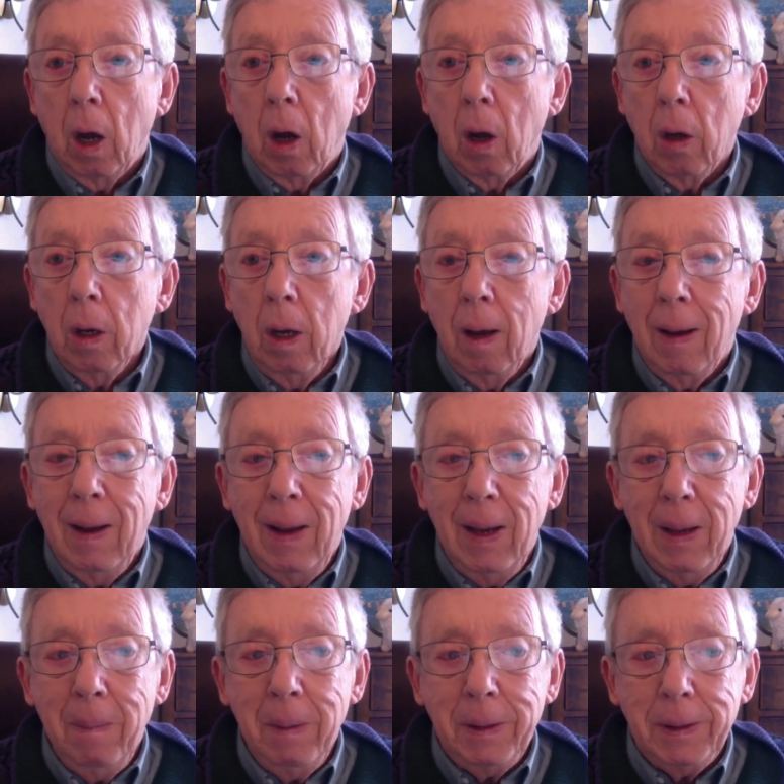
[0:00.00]

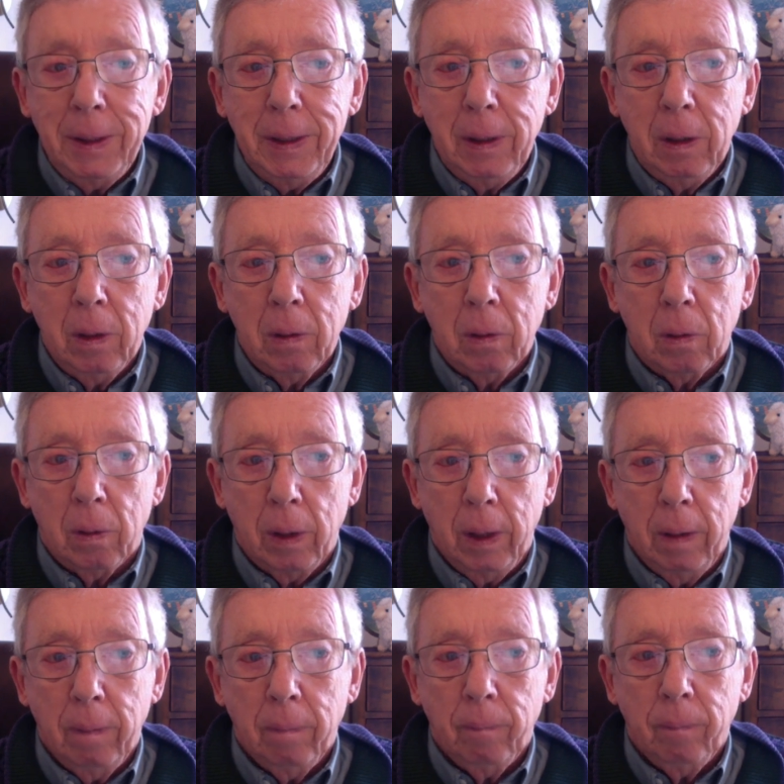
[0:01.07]
unlimited glory.
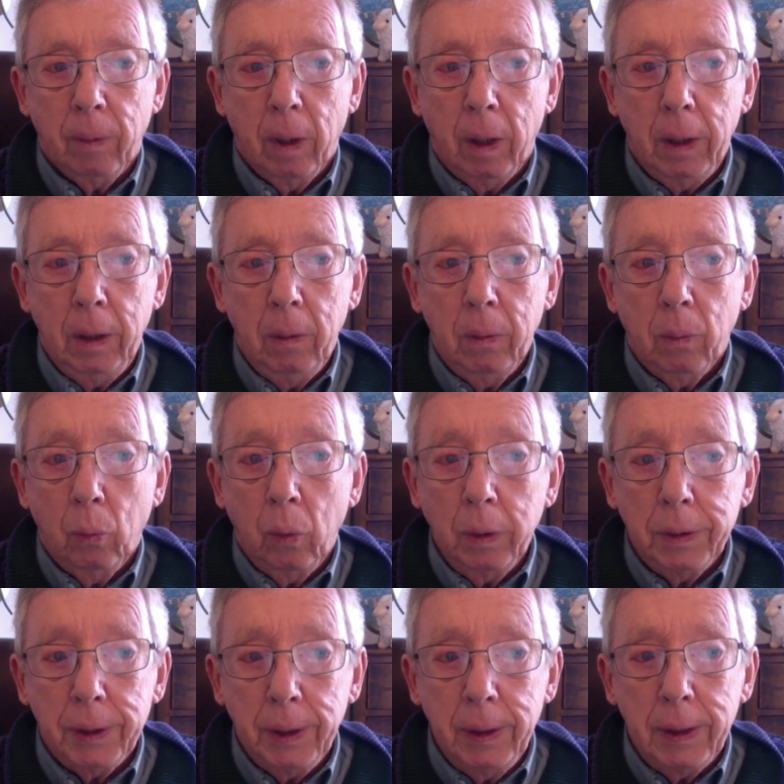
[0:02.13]
Are you
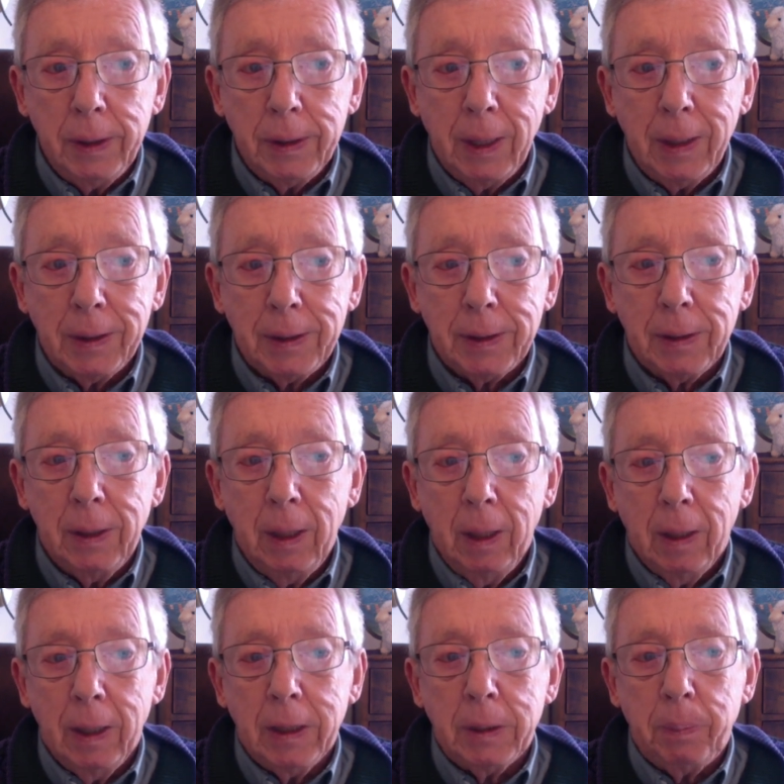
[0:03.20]
wanting this?
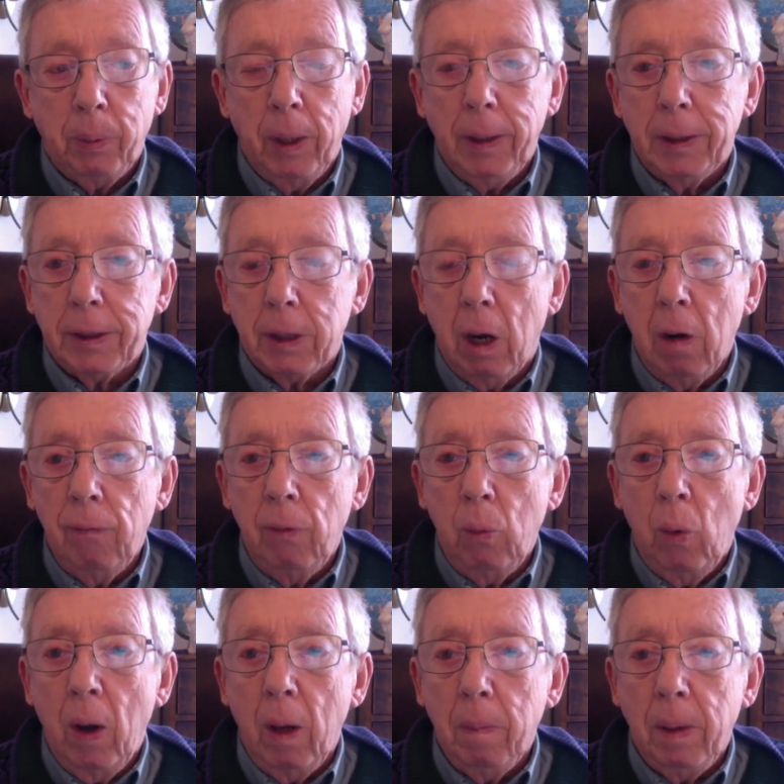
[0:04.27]
Let's pray. This
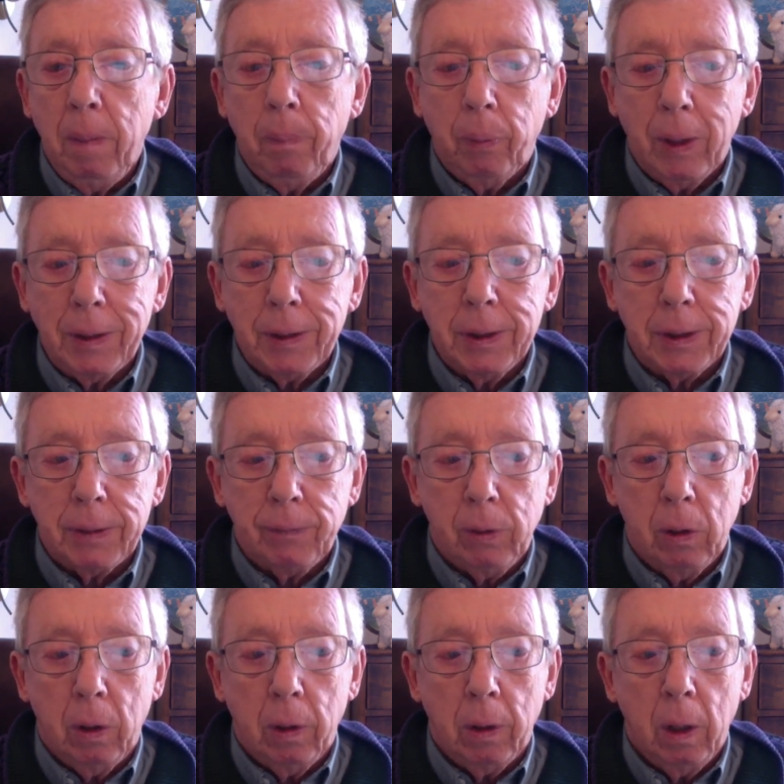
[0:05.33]
overwhelming presence of
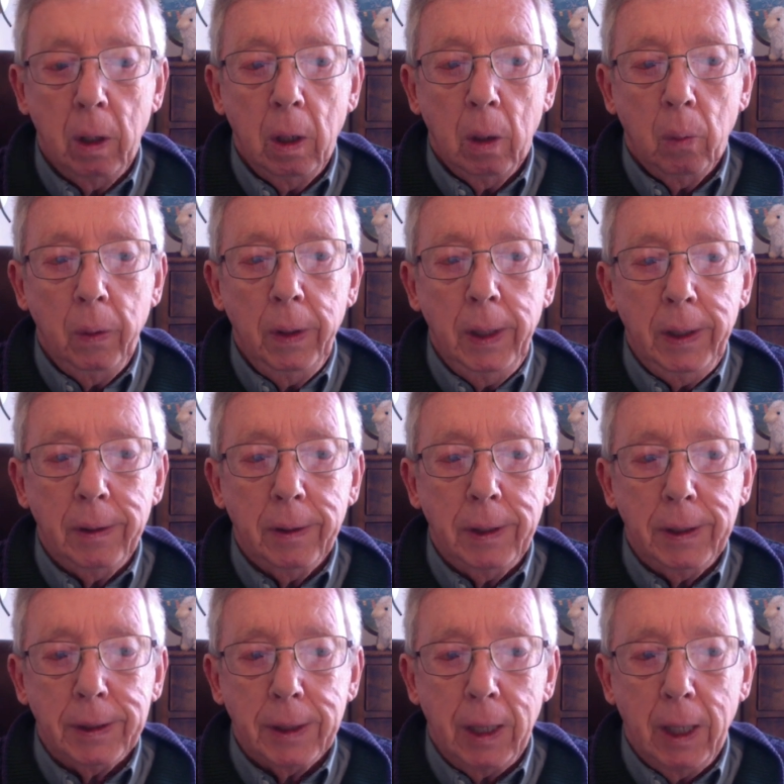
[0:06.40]
God, we need to
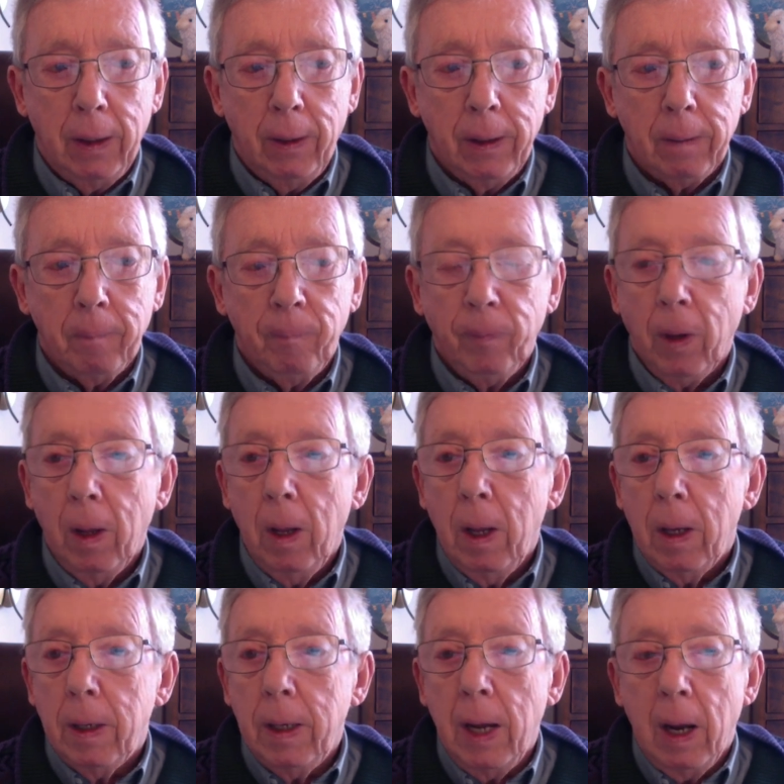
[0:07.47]
desire it.
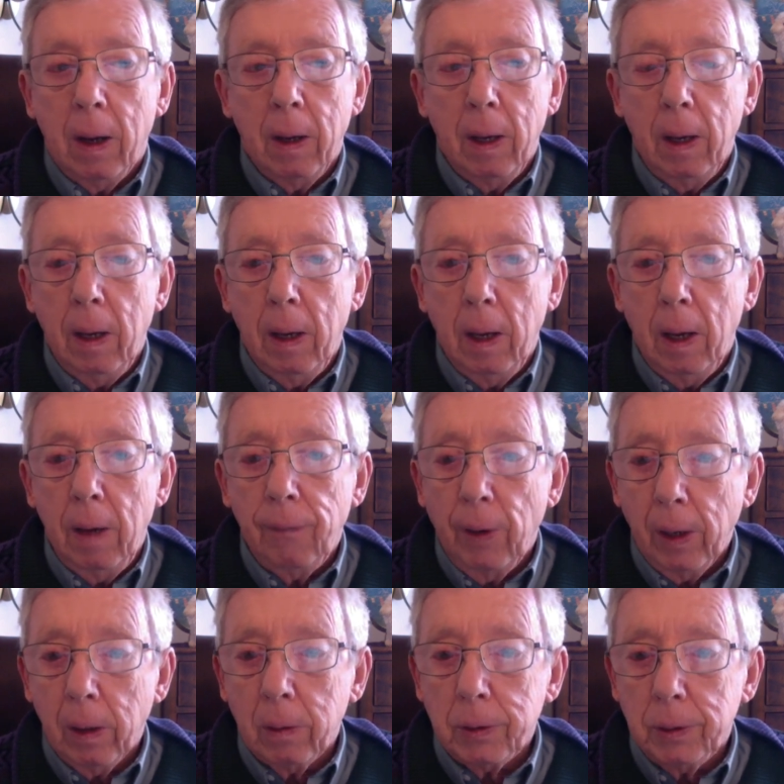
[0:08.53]
Now, if
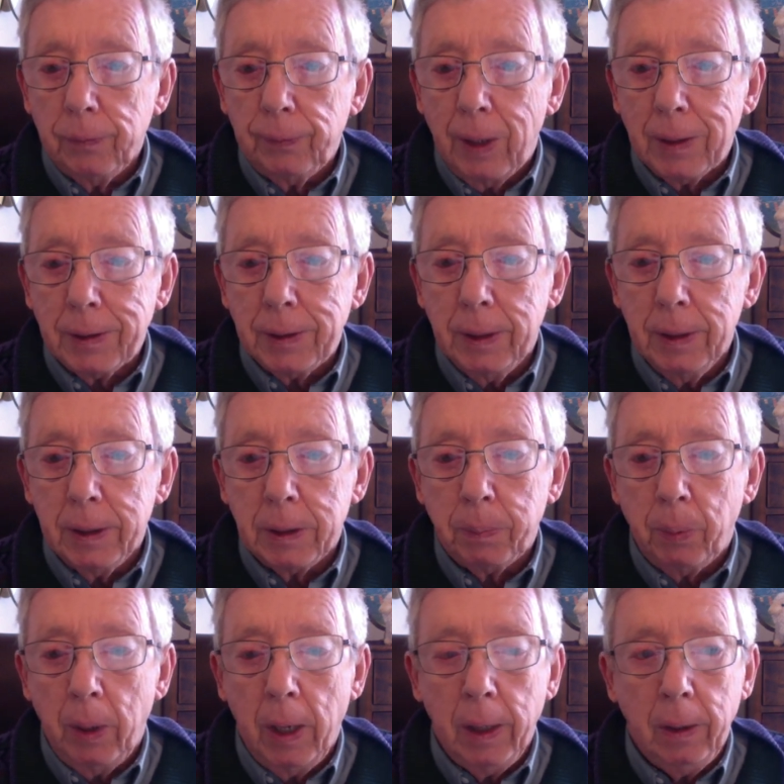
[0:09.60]
I go too fast in this
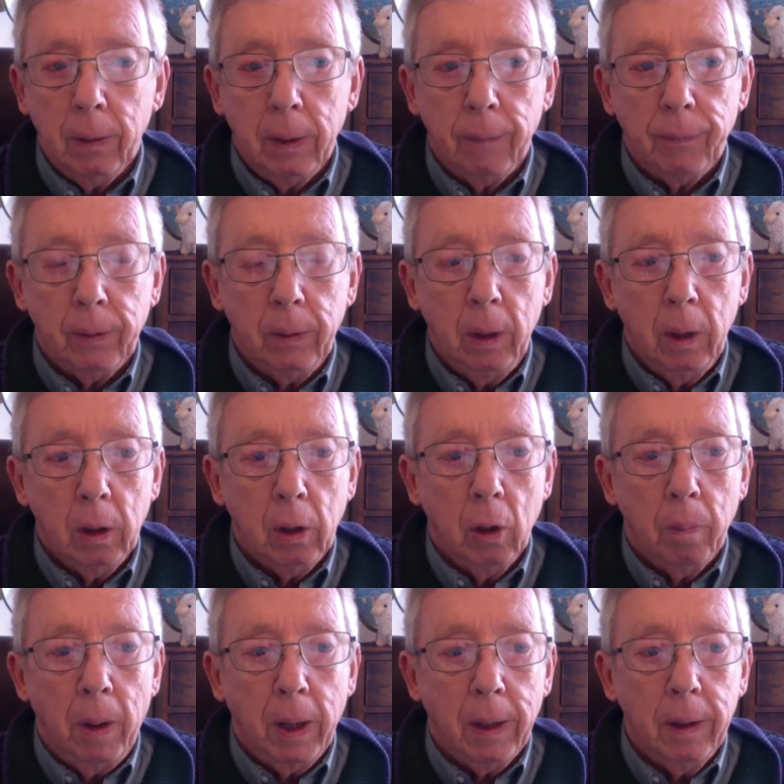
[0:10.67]
prayer, you'll have to go
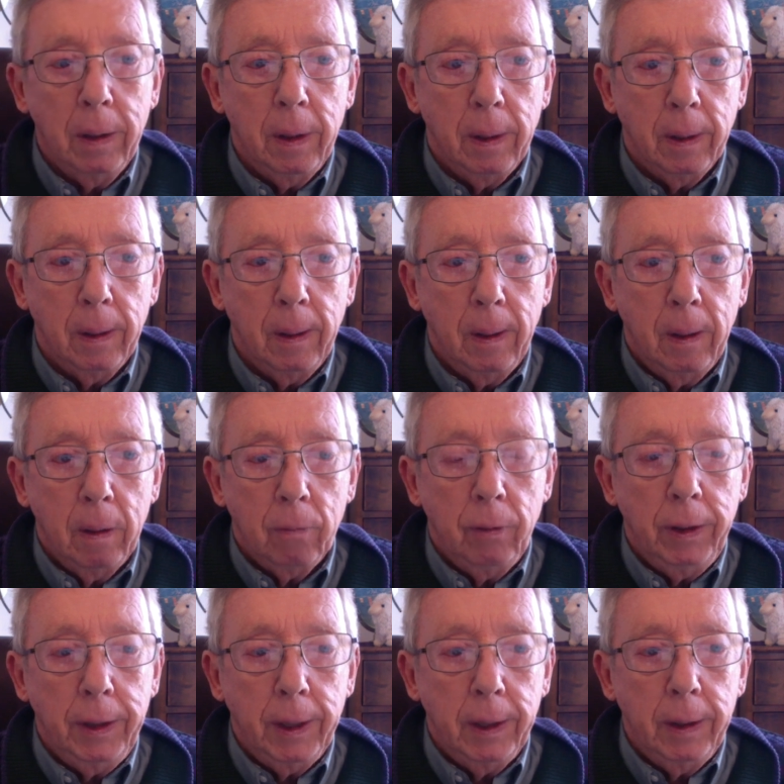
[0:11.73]
back and
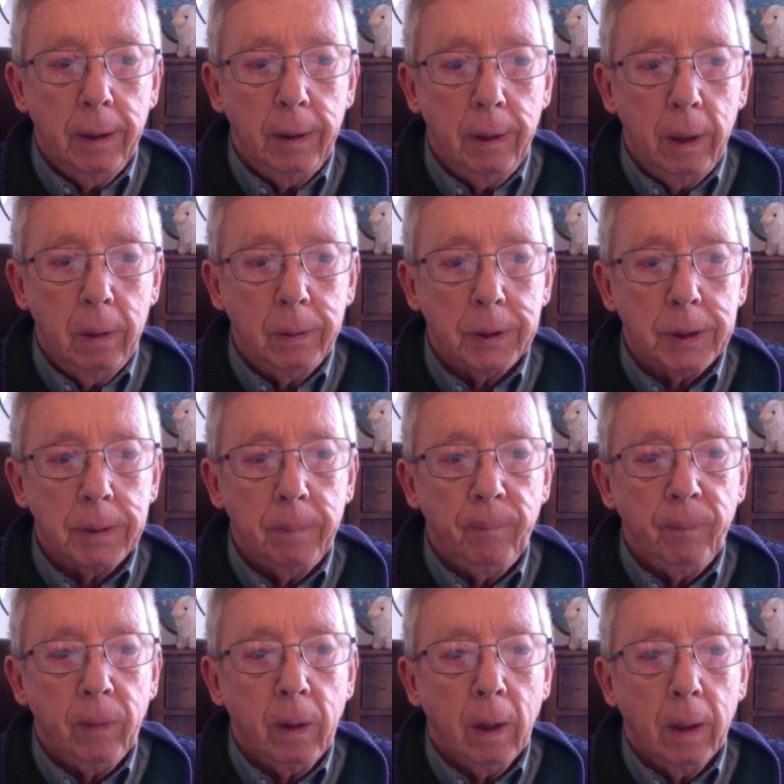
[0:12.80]
read it in the notes.
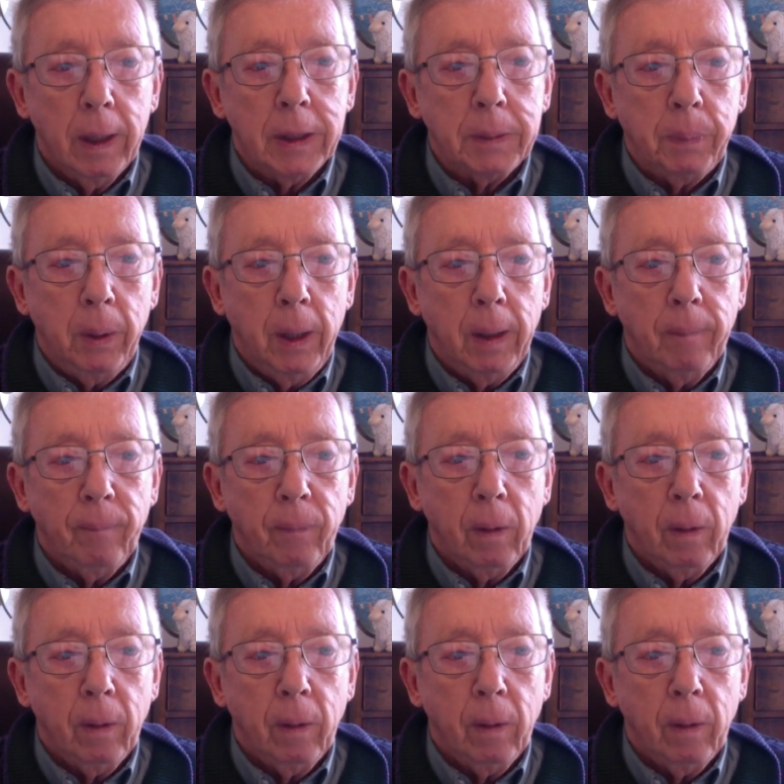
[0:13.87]
Let's pray.